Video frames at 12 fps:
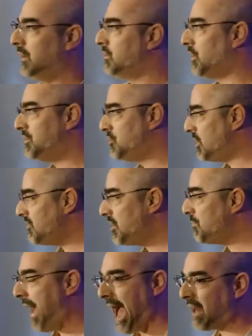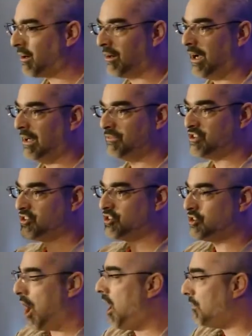So it's just a matter of
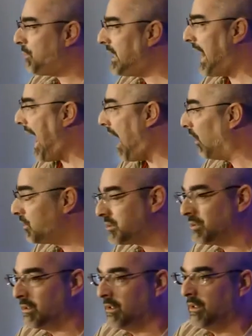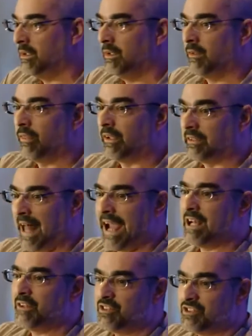stomping out the
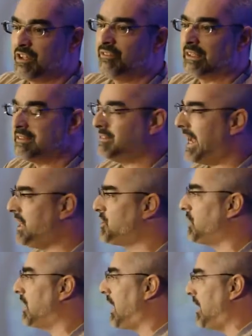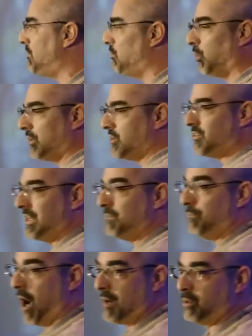light of civilization, and we're just in
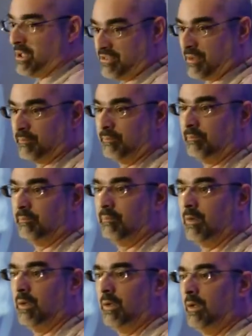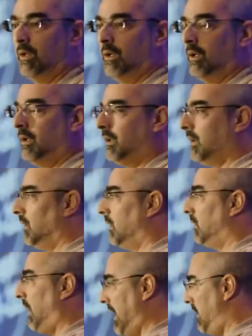barbarism.
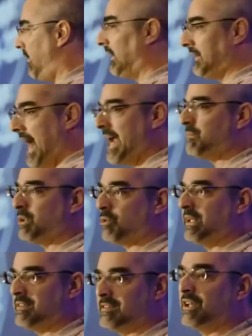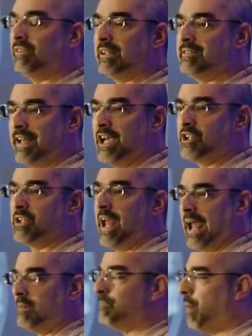Right? The line between civilization
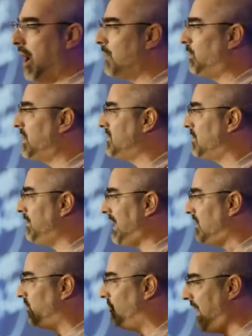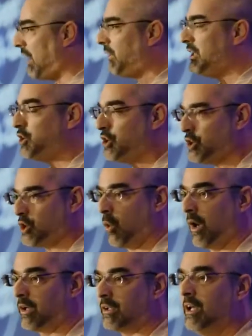and barbarism is very
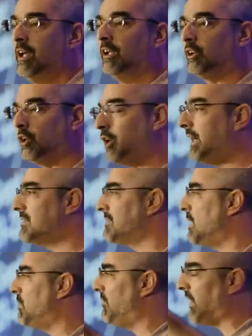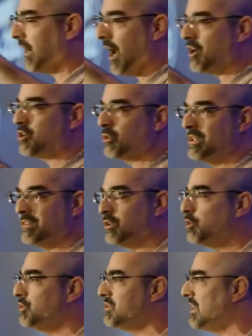short. Look at some of the countries in
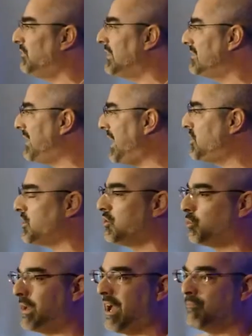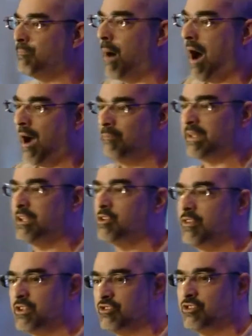whose civilizations we have bombed
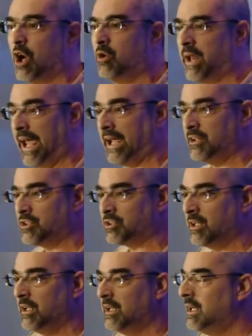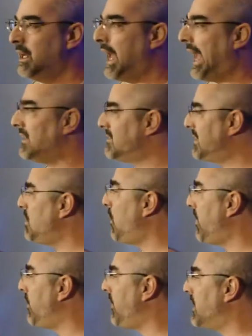into the Stone Age, and see
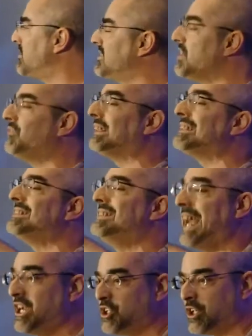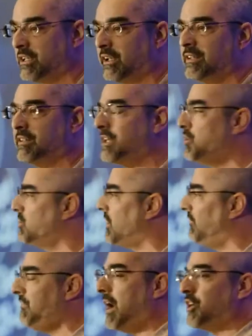whether their civilization continues
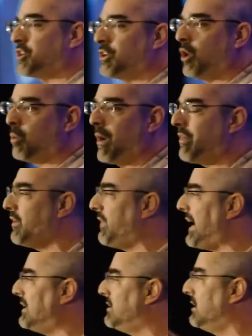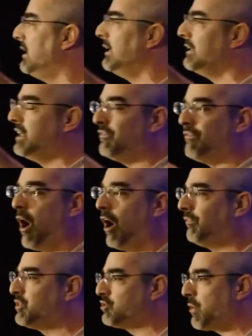to function or whether they
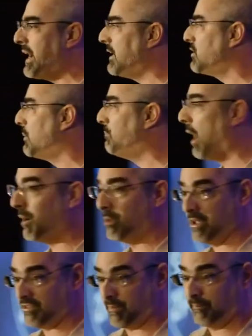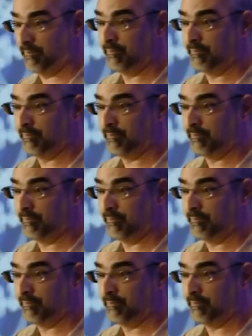devolved straight into barbarism.